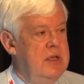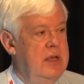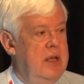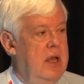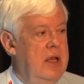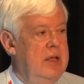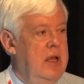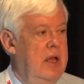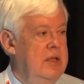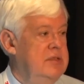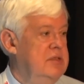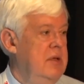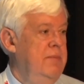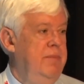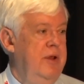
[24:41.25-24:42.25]
I, I, I
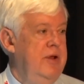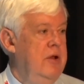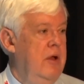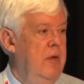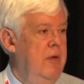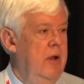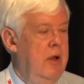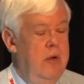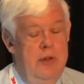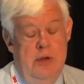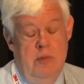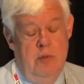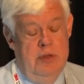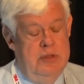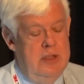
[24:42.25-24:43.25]
simply don't know. And
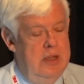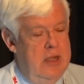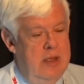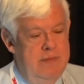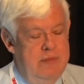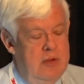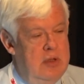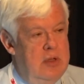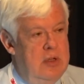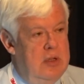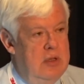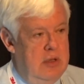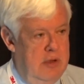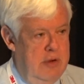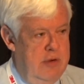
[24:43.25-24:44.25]
the one thing
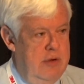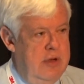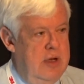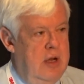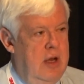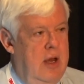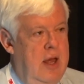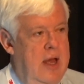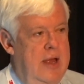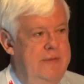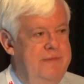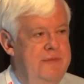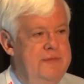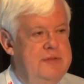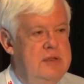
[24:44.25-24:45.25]
I've learned in a
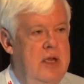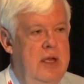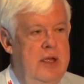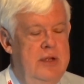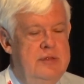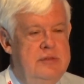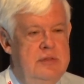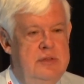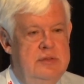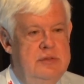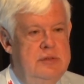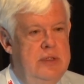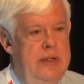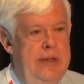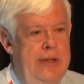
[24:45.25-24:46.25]
life of science
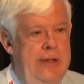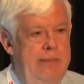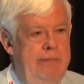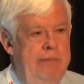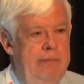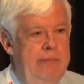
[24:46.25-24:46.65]
is uh,